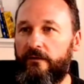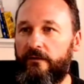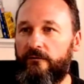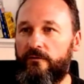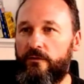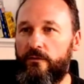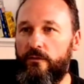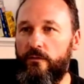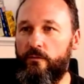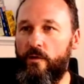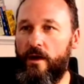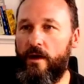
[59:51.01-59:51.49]
I've
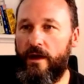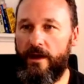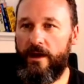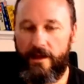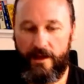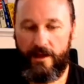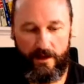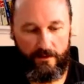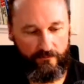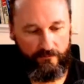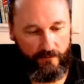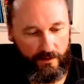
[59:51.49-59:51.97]
gone way
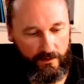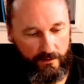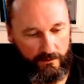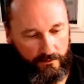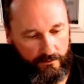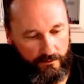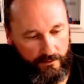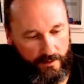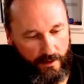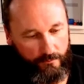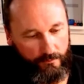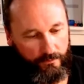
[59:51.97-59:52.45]
over.
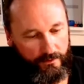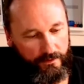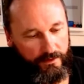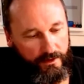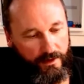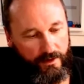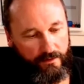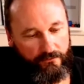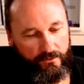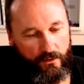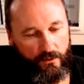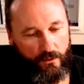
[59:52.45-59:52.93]
Hope I didn't
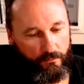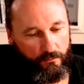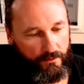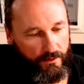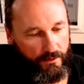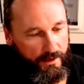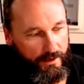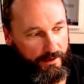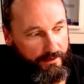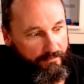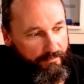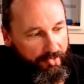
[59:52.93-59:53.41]

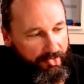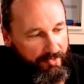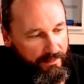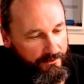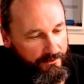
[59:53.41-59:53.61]
overcomplicate it.